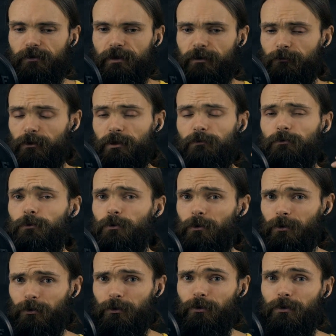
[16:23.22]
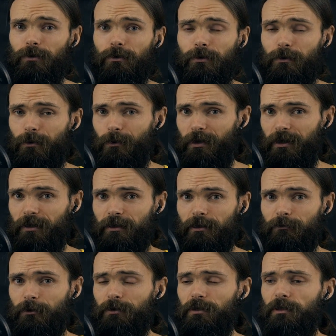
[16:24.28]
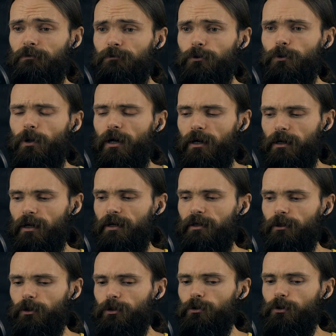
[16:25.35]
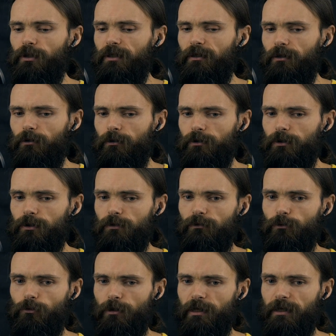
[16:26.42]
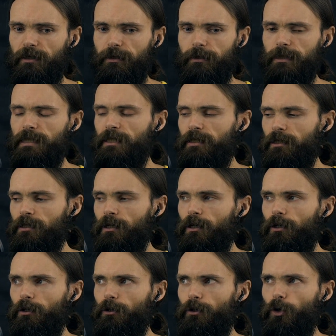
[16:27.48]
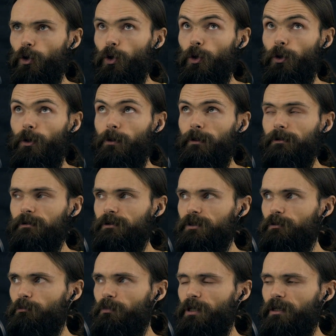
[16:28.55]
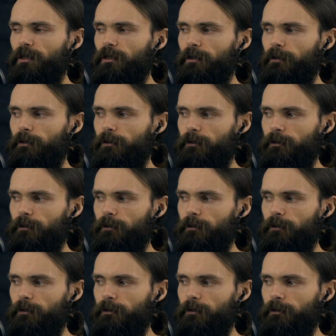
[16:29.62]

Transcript: Even if you don't talk well, even if you are like, you cannot really speak,